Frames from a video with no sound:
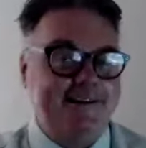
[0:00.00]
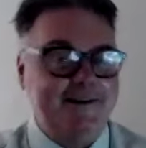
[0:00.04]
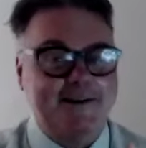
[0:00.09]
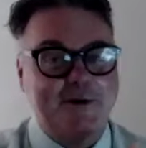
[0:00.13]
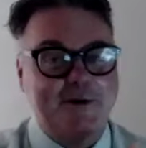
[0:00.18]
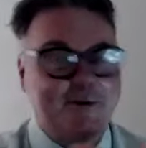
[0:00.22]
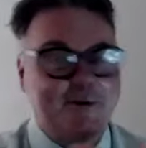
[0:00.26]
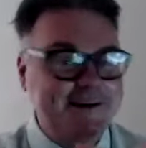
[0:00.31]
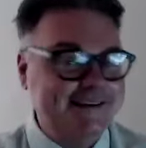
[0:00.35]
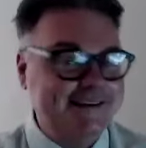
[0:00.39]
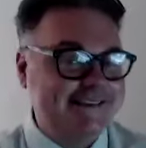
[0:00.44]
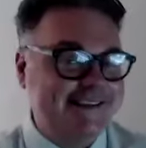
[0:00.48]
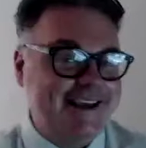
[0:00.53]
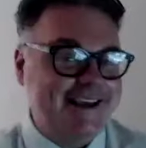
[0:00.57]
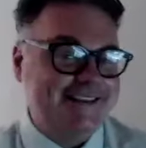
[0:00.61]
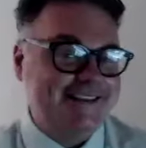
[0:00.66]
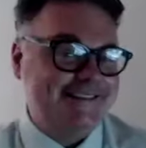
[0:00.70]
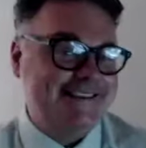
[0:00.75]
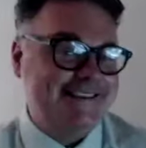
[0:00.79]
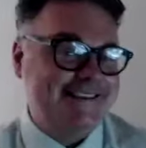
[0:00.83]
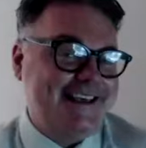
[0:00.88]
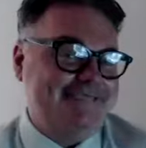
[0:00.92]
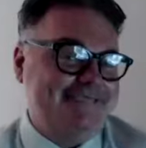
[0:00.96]
I know we
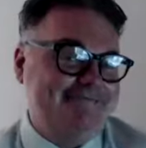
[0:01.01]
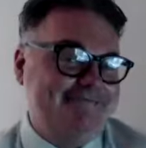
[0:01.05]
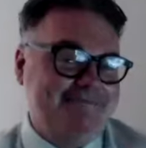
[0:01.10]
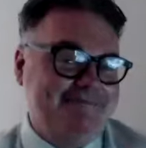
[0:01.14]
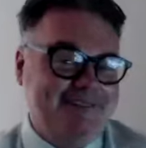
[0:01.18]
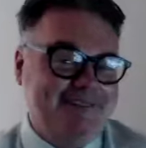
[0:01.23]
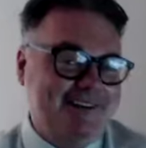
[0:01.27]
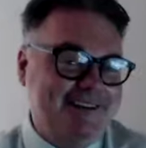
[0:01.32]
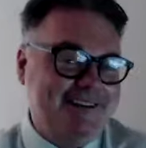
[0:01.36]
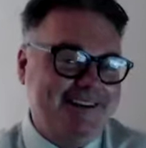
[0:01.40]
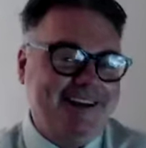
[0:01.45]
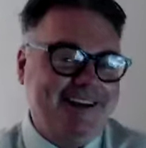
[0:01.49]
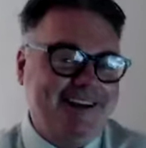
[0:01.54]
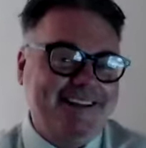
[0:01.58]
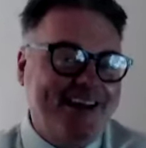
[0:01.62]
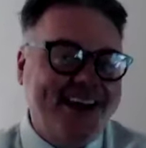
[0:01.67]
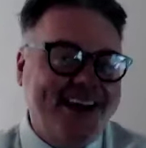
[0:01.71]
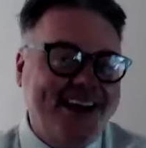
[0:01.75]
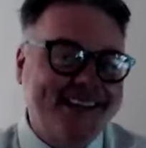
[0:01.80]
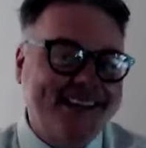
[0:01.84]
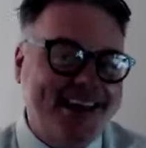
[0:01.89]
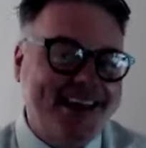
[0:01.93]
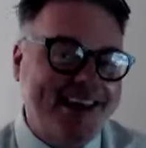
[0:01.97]
discussed that. I
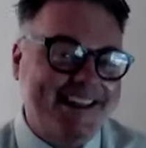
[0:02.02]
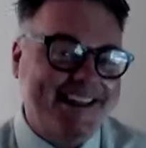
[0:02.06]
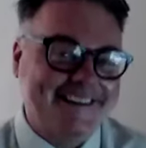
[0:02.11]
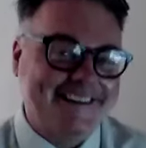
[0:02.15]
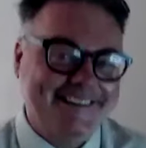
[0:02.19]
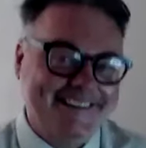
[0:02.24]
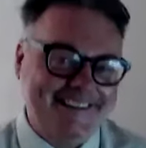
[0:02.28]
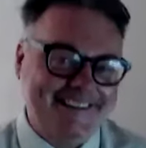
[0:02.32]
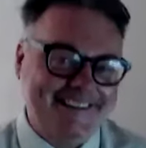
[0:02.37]
like that.